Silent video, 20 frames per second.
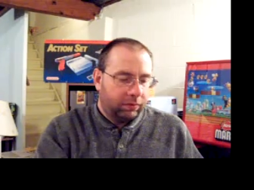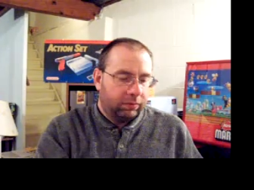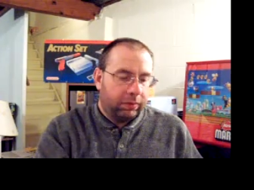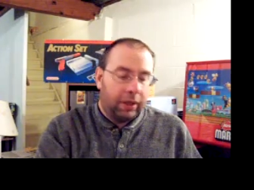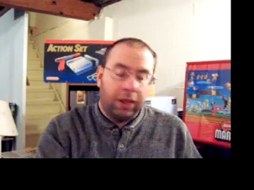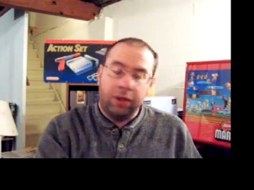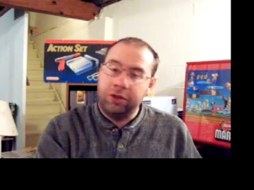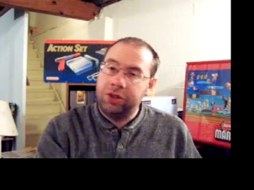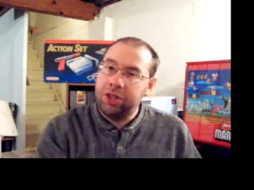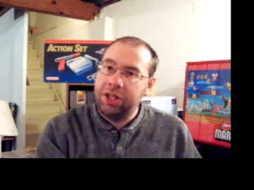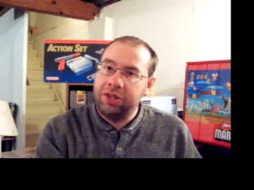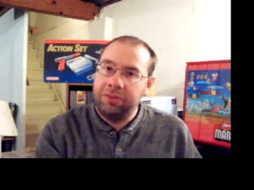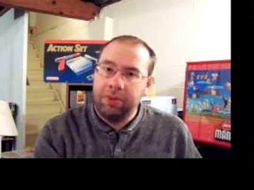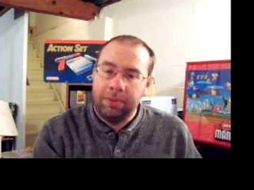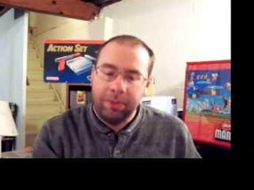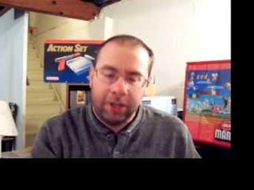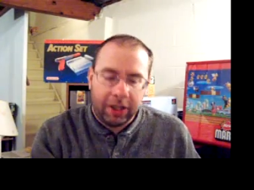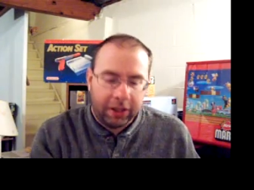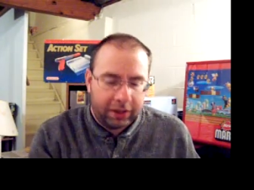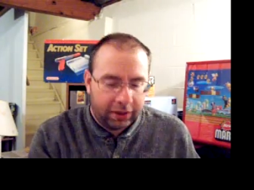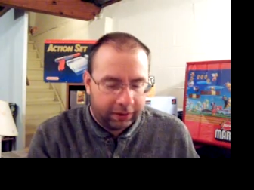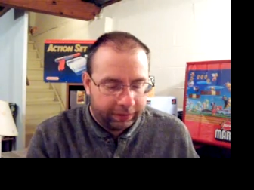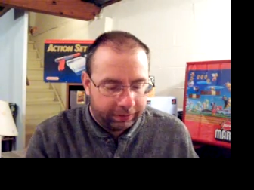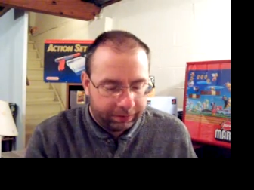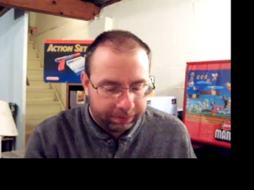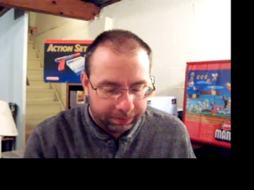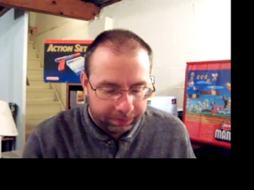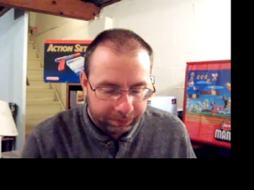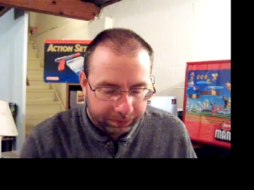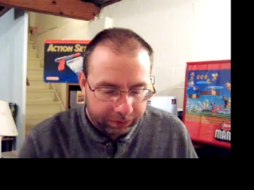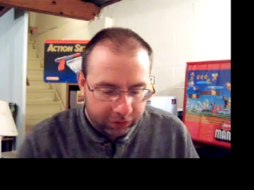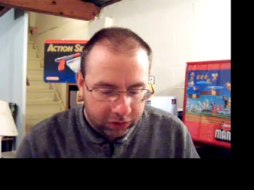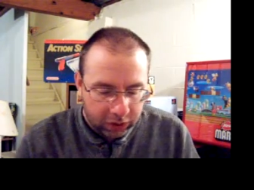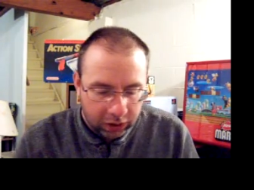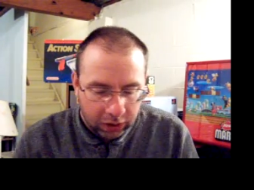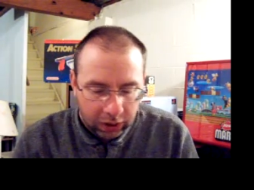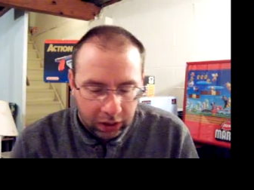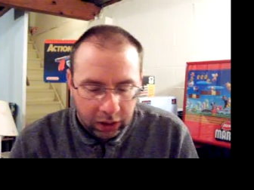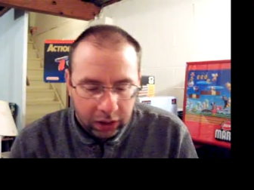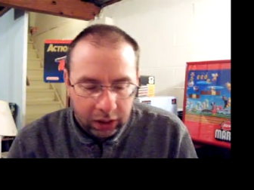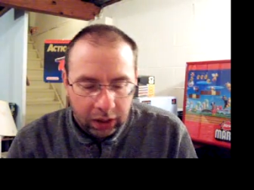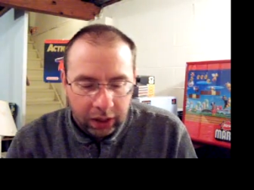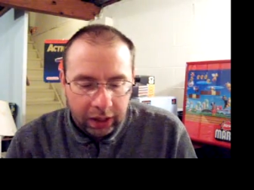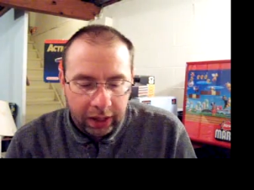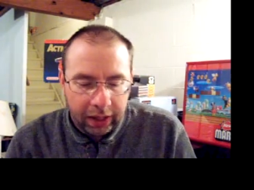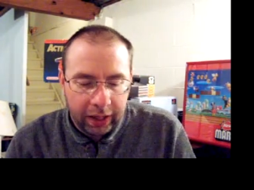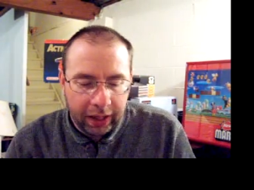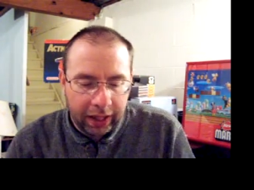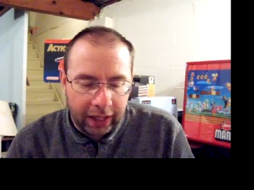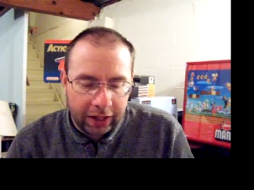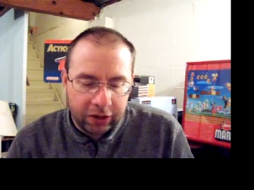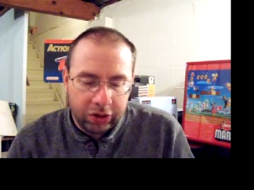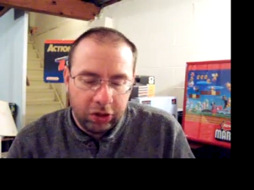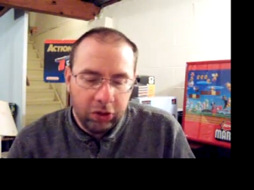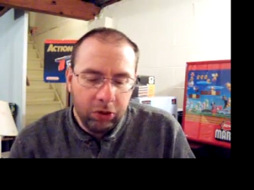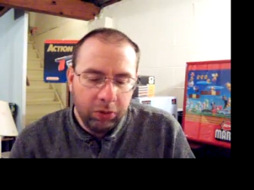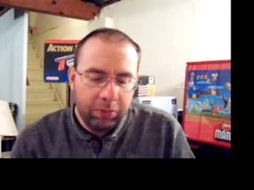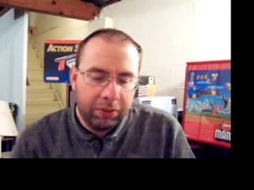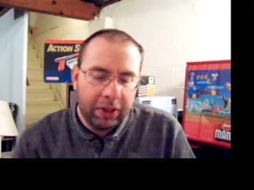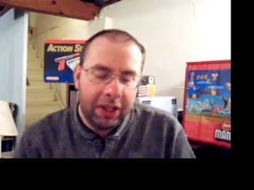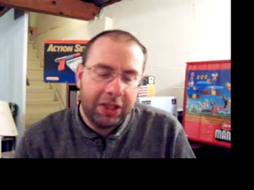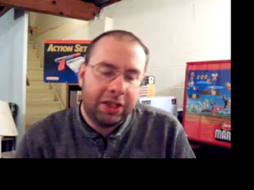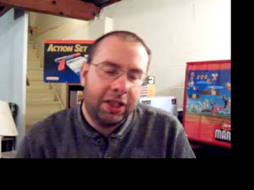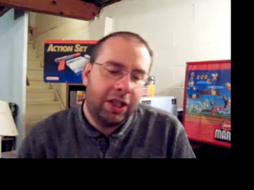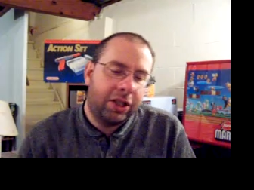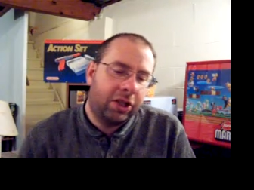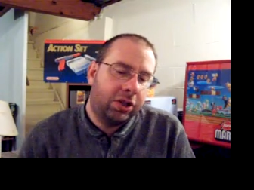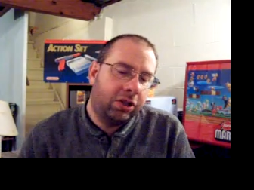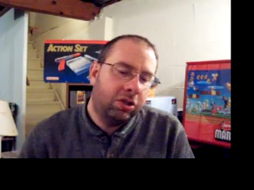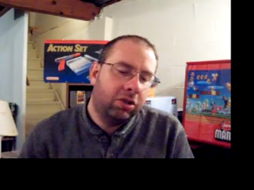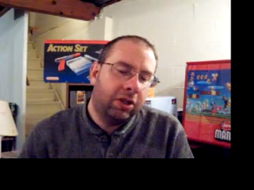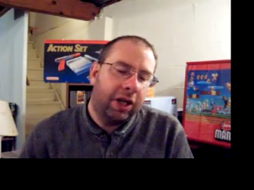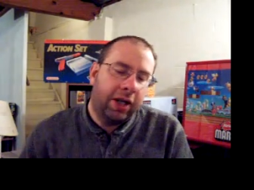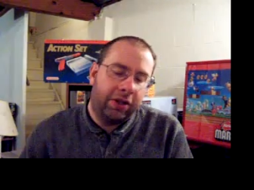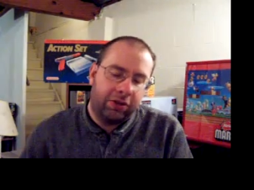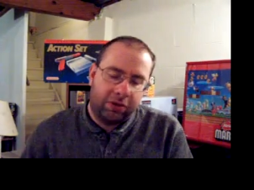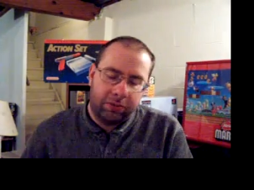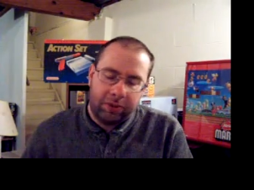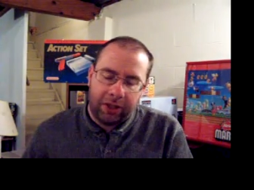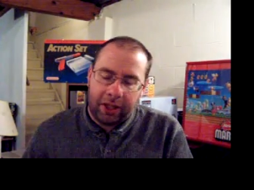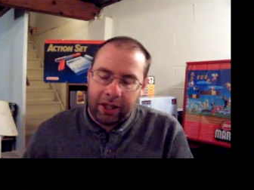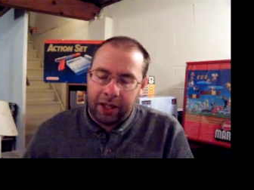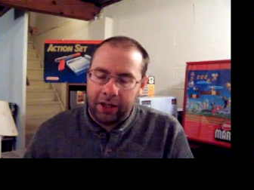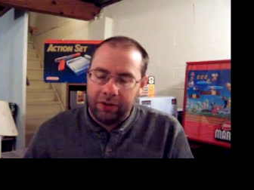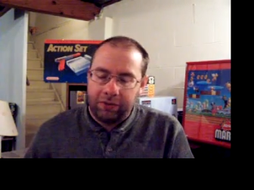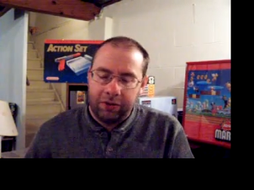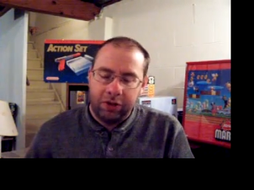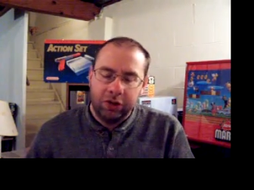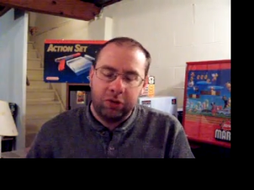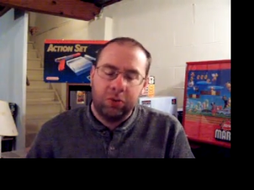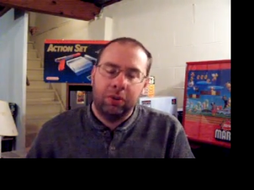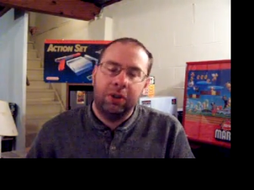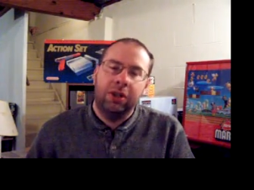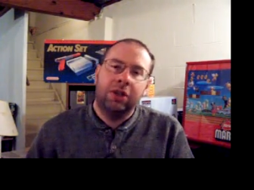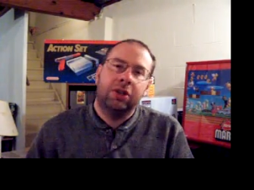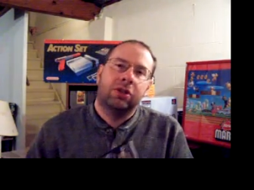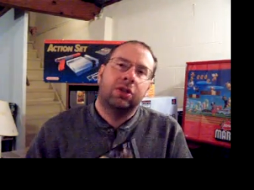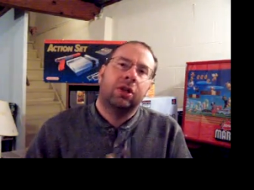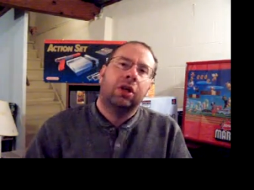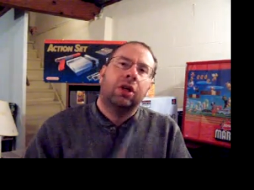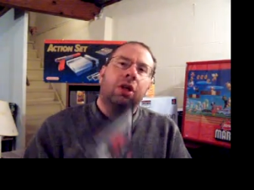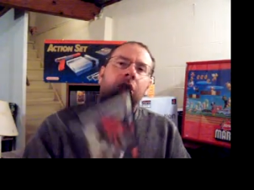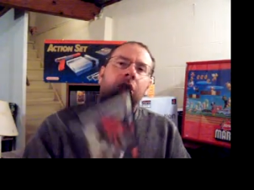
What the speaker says: Maybe it'll change my mind. And then I got two PlayStation 2 games from the guy. First one is